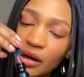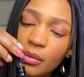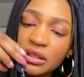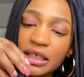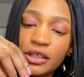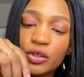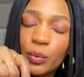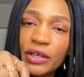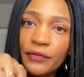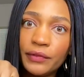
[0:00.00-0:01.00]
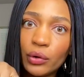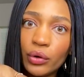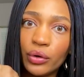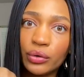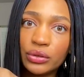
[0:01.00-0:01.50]
almost like sweet
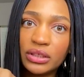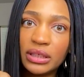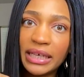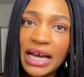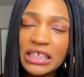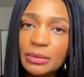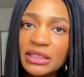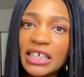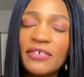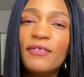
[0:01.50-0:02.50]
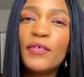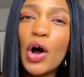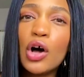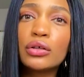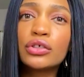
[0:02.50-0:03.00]
florals. It kind of smells like
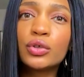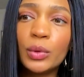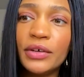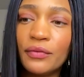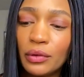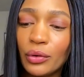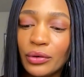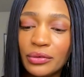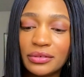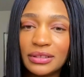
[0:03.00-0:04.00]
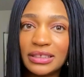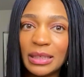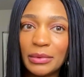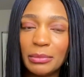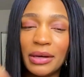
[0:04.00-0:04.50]
fall sweet florals. Something